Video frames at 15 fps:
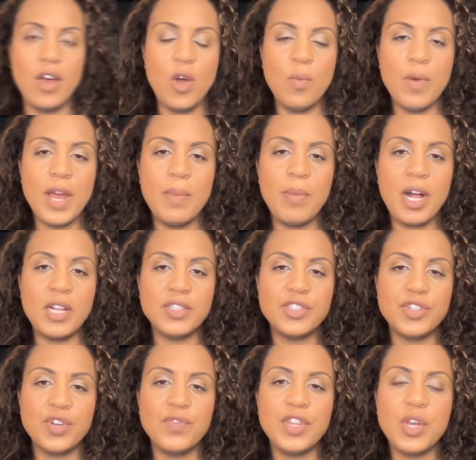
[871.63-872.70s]
The home run ball
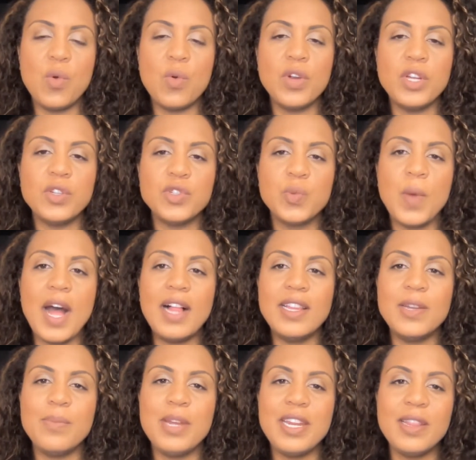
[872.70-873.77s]
served the Orioles well
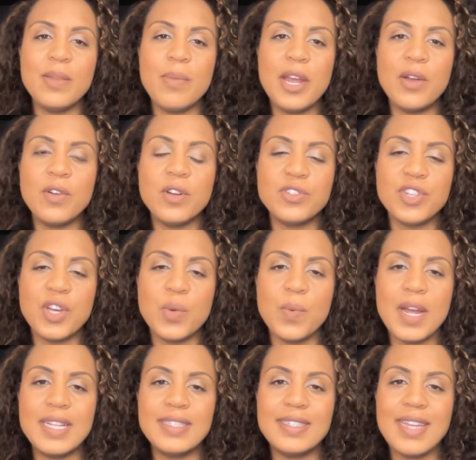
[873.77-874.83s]
in beating the Mariners on
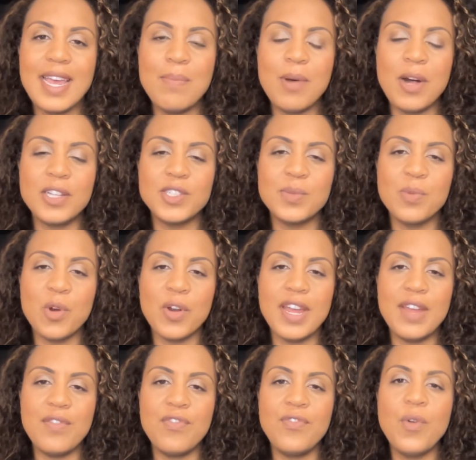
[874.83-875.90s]
Wednesday. Baltimore
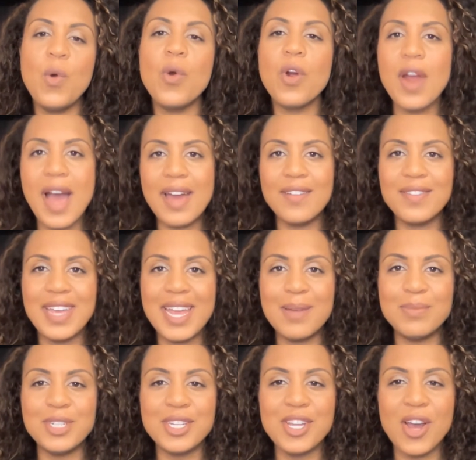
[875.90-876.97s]
hit 4 out of
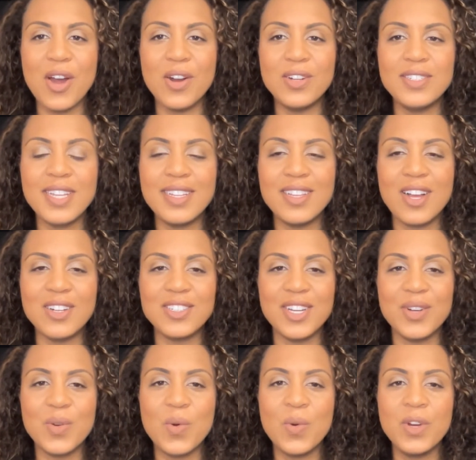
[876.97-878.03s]
Camden Yards, and Locked
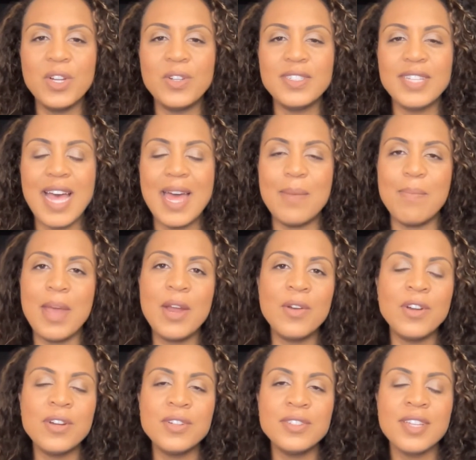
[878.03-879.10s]
On Orioles and
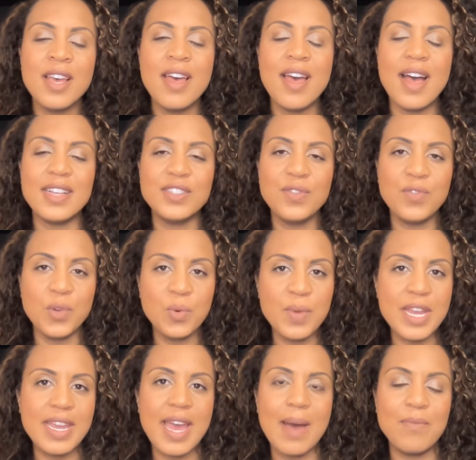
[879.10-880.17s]
Mariners has a full
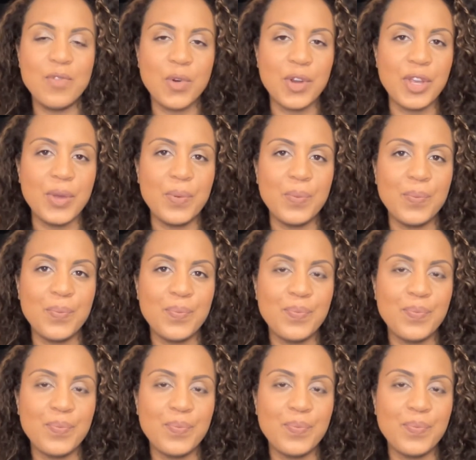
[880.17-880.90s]
recap for you.